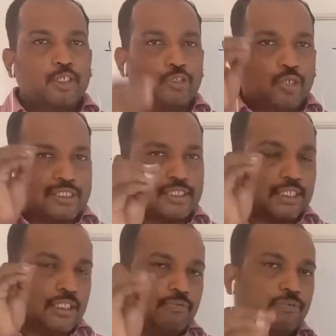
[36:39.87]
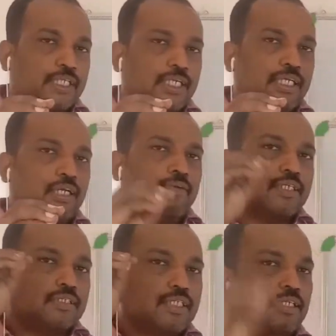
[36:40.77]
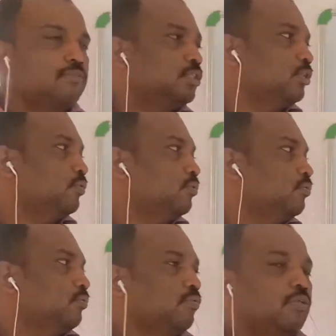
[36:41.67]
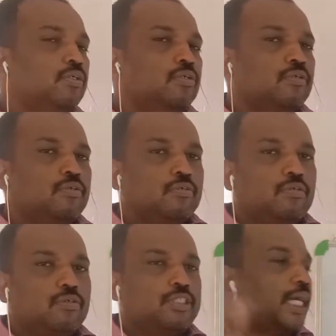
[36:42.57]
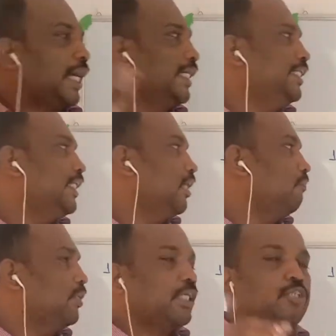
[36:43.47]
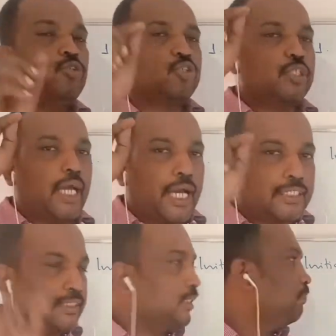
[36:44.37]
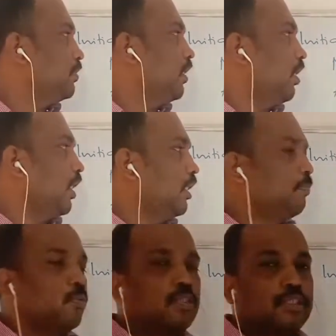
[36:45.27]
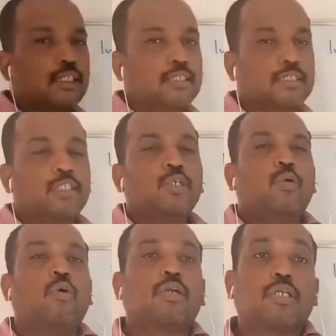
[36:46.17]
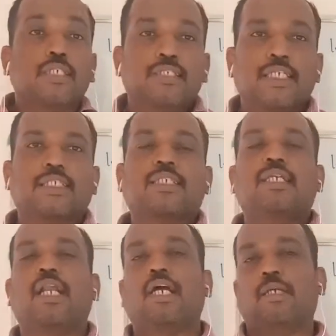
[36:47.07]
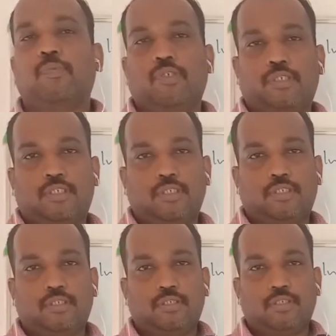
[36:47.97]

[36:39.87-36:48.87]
Your significant level gives you the idea whether you should accept null hypothesis or reject null hypothesis.